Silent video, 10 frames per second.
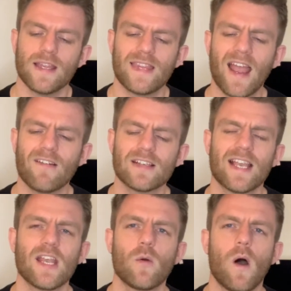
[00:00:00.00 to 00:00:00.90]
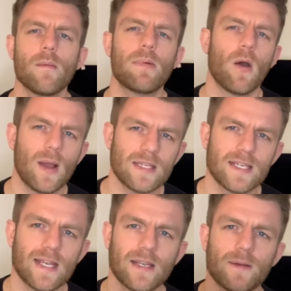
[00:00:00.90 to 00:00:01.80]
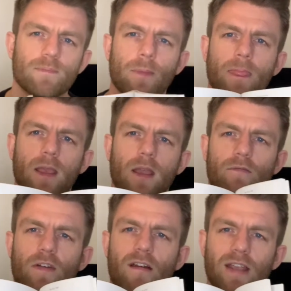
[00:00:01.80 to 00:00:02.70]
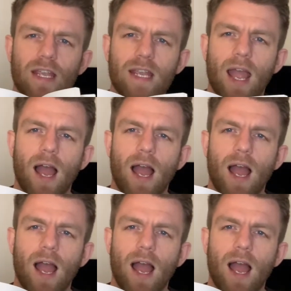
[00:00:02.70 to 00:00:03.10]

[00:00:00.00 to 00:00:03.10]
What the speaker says: dare I say quite poetic, very